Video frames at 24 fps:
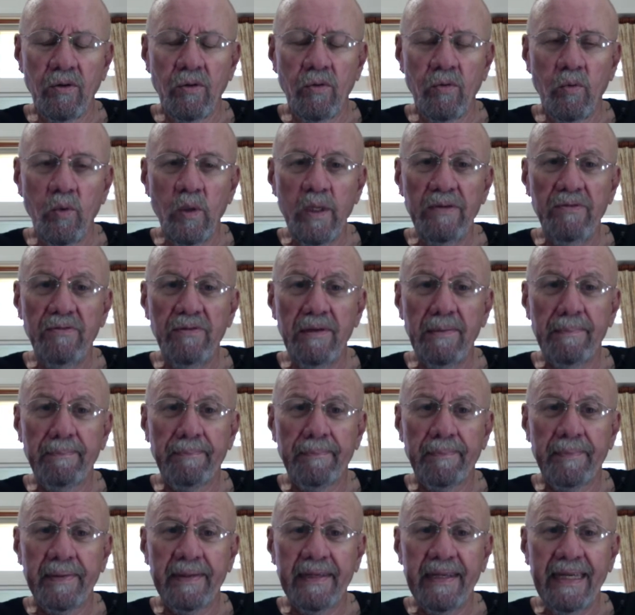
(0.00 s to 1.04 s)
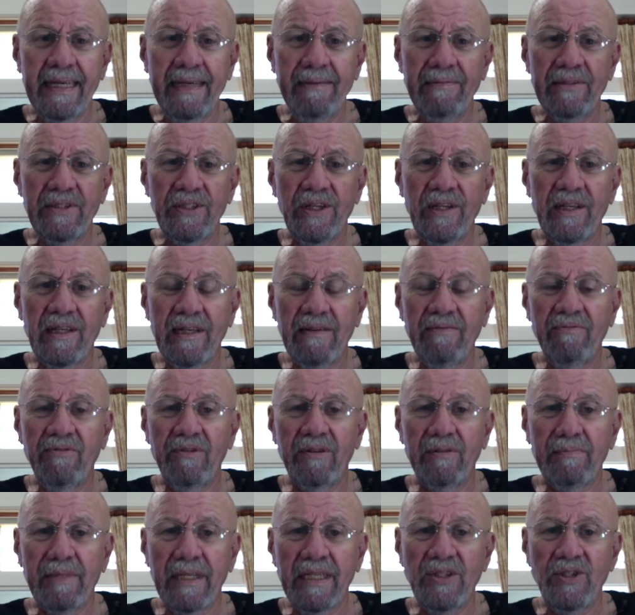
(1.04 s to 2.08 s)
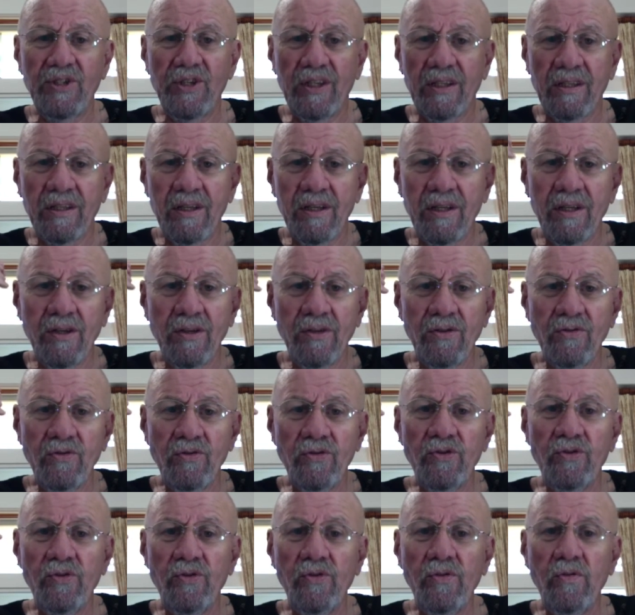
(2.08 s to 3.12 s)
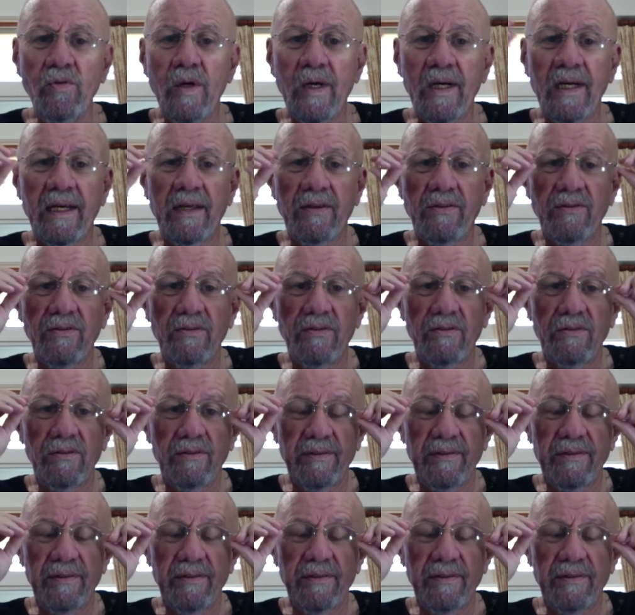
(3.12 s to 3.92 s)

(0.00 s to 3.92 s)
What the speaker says: wisdom, ancient information to us.